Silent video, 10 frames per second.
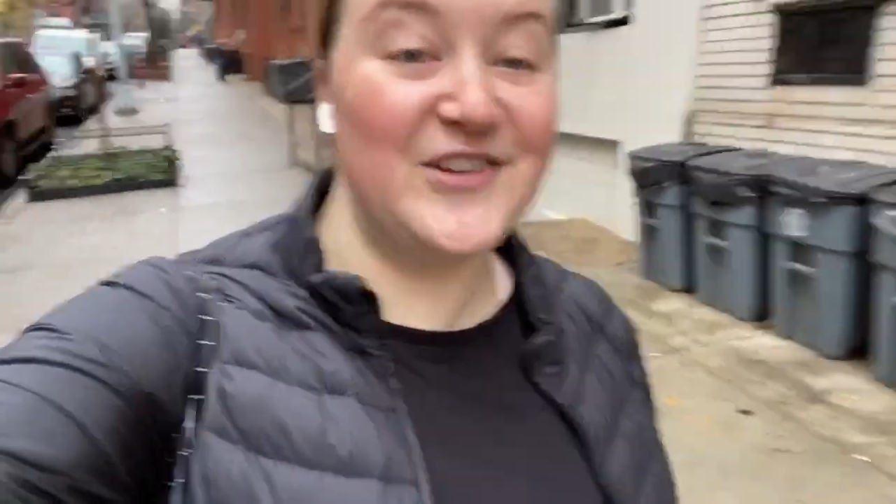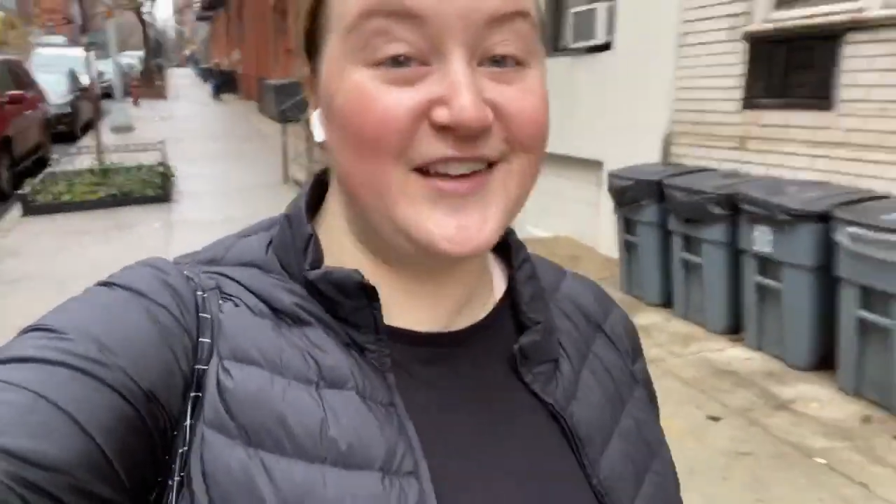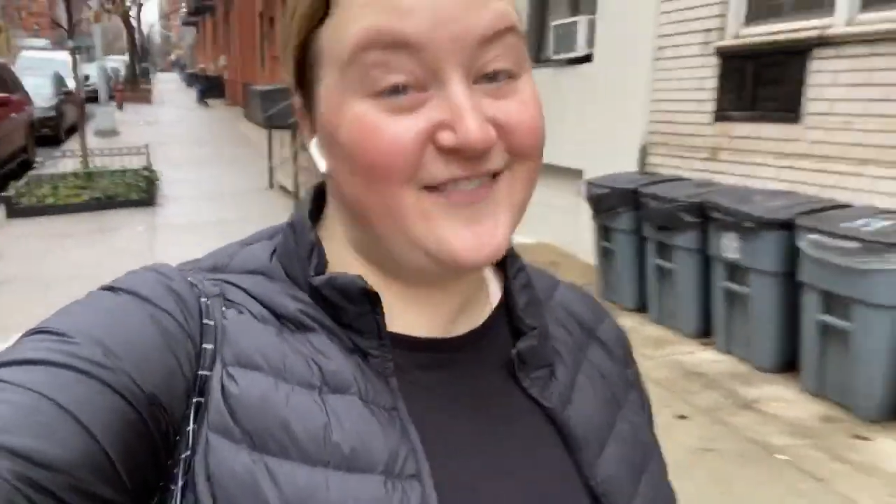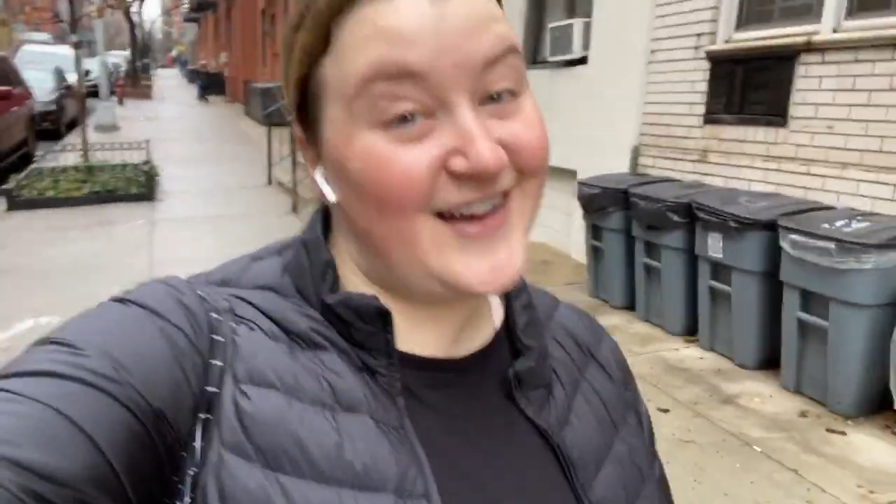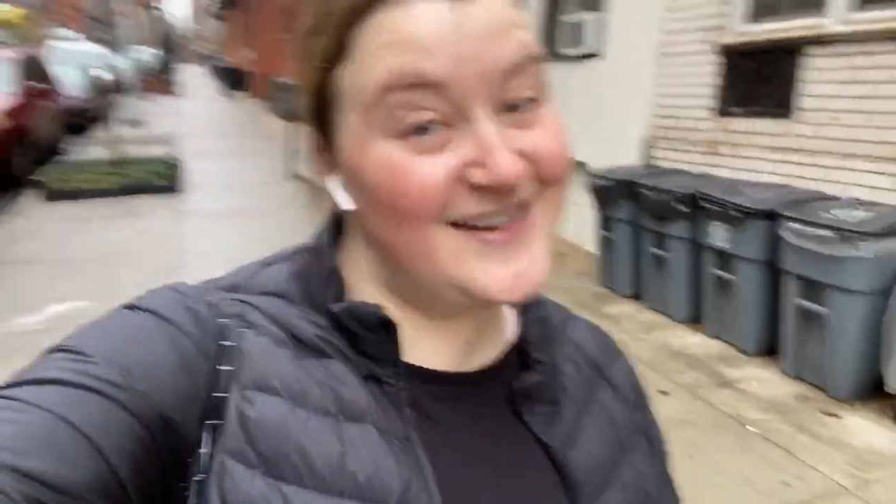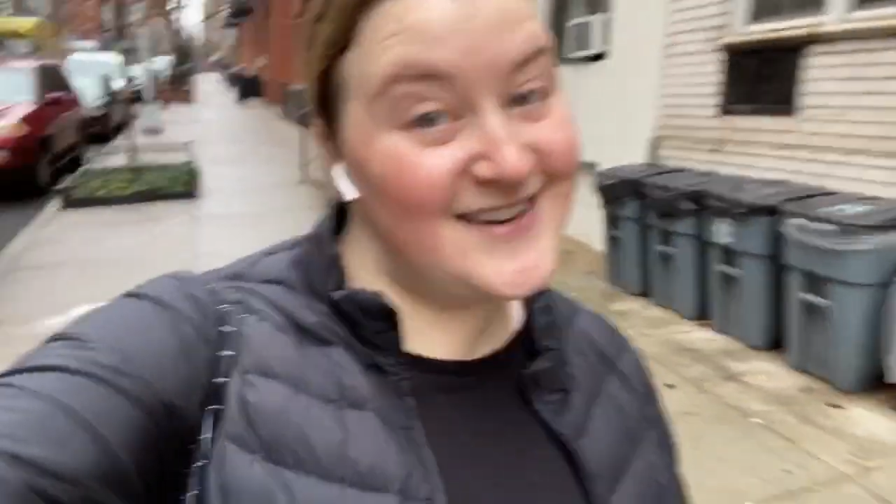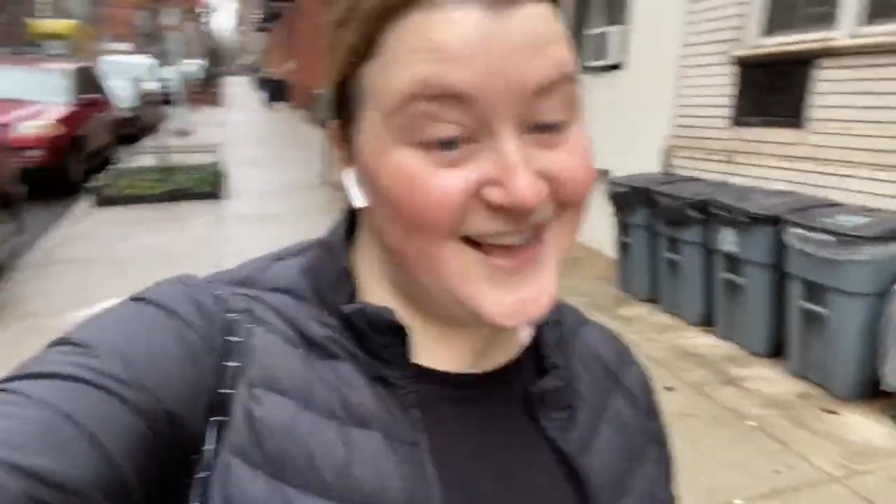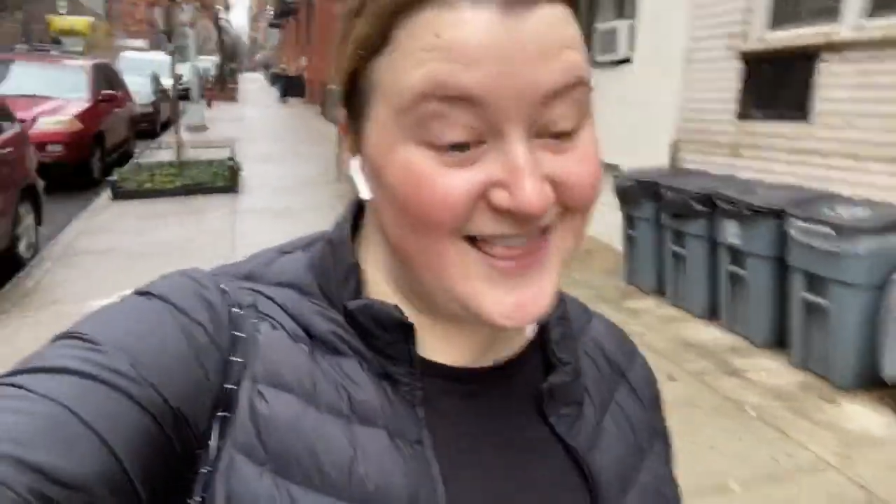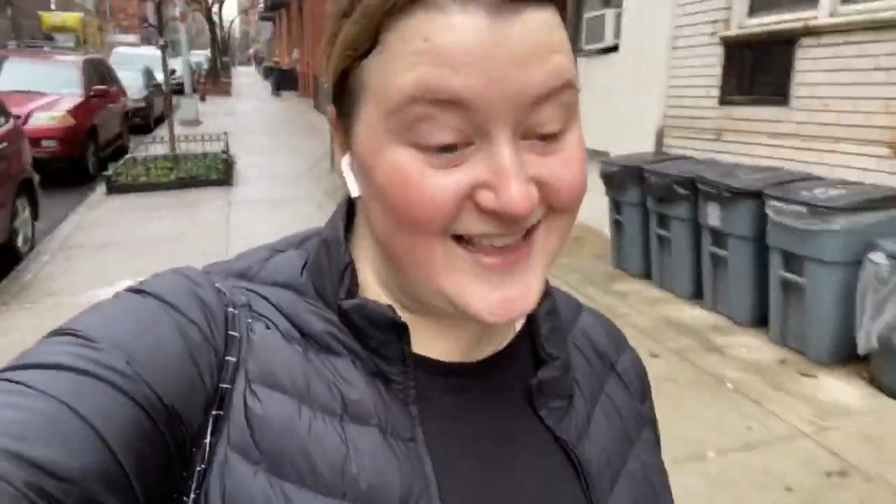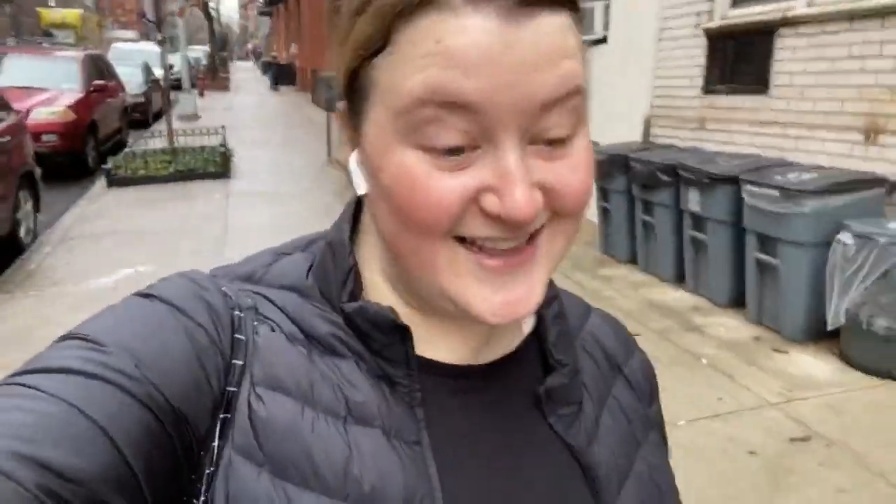event
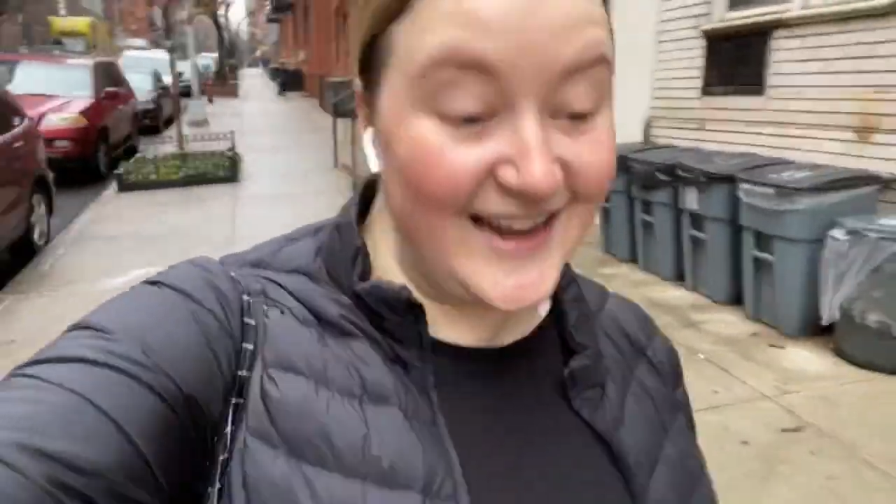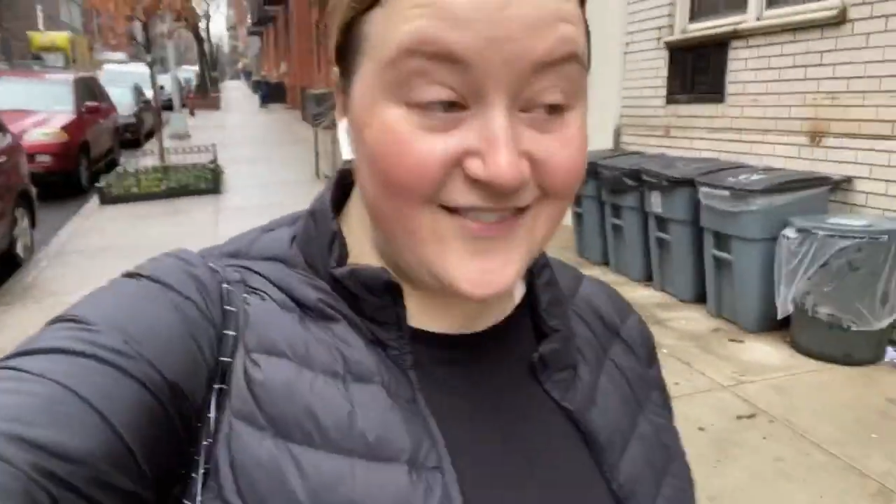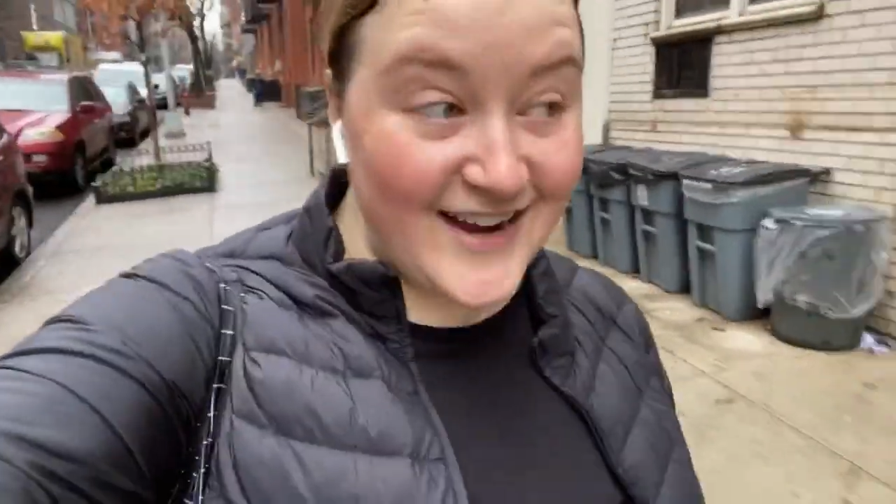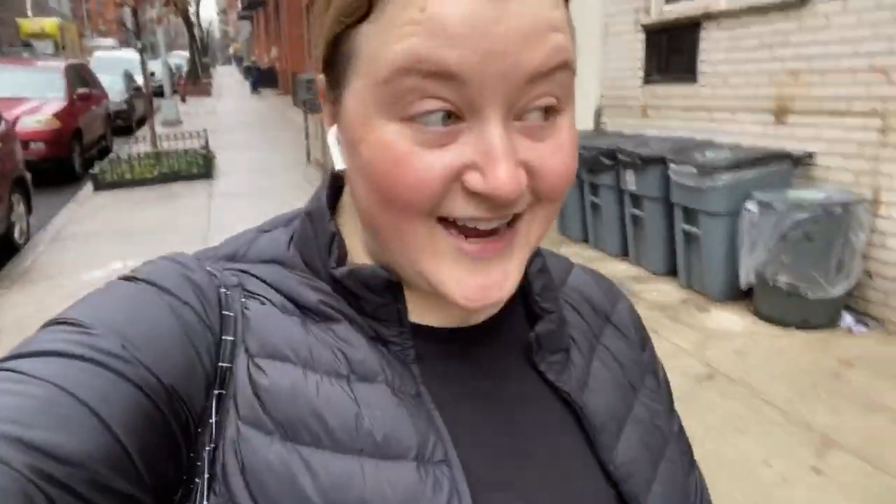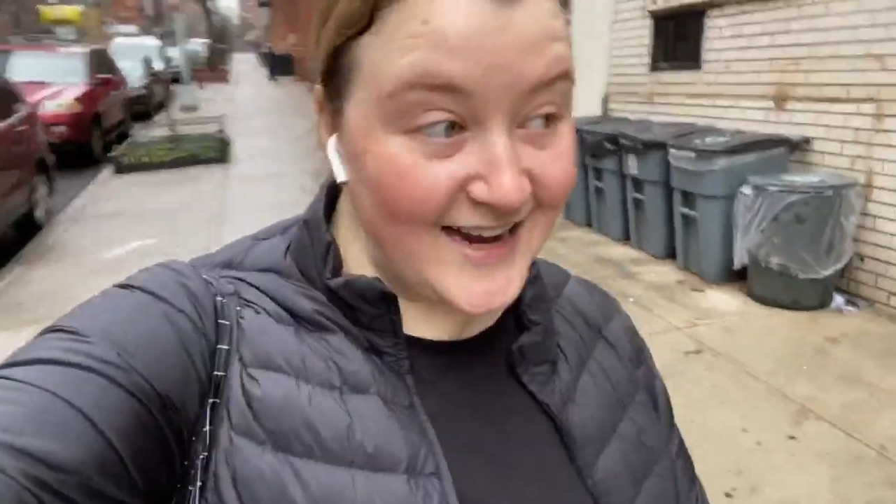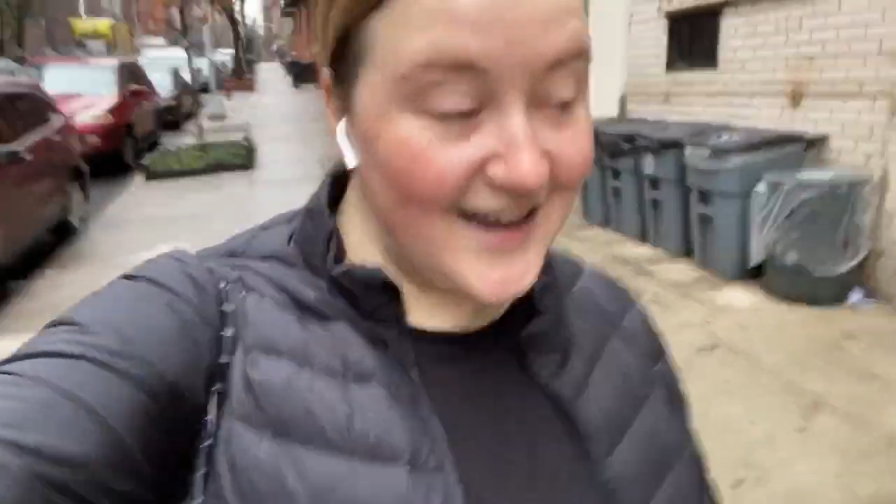this evening.